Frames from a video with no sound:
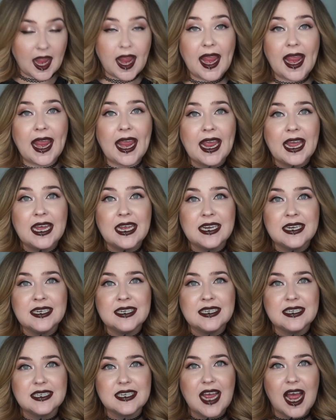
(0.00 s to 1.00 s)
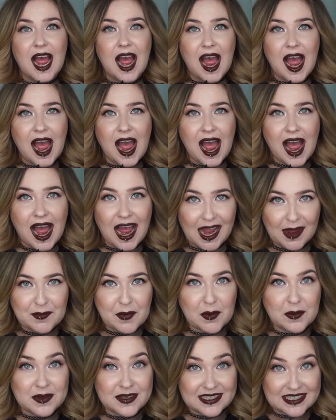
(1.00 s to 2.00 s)
and I'm
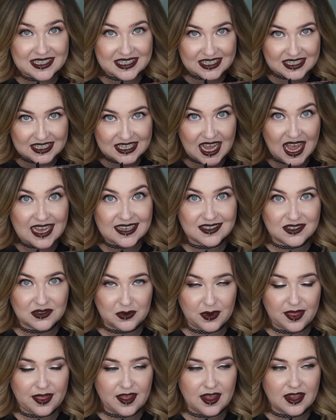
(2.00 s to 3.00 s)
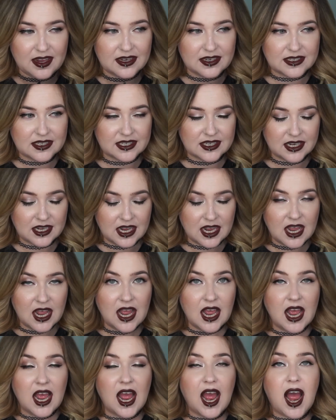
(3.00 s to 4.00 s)
obsessed with it.
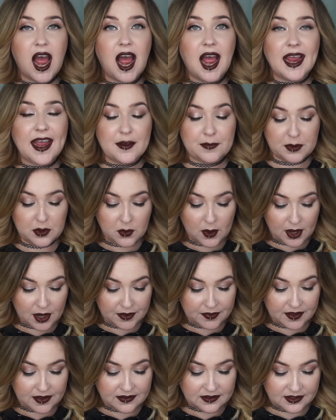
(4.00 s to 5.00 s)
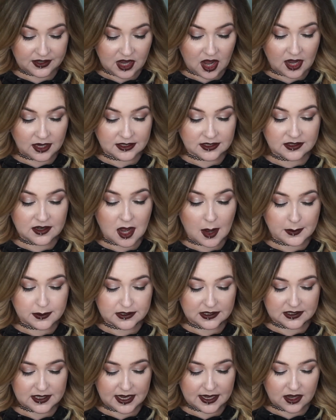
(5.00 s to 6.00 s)
I have been wearing this nonstop
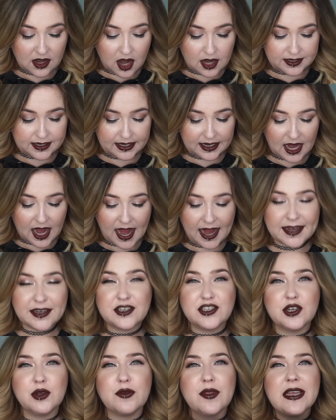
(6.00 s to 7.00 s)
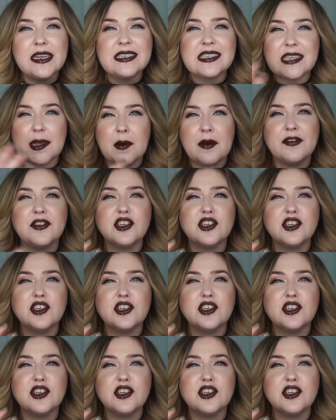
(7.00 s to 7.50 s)
since I got it. I do think some of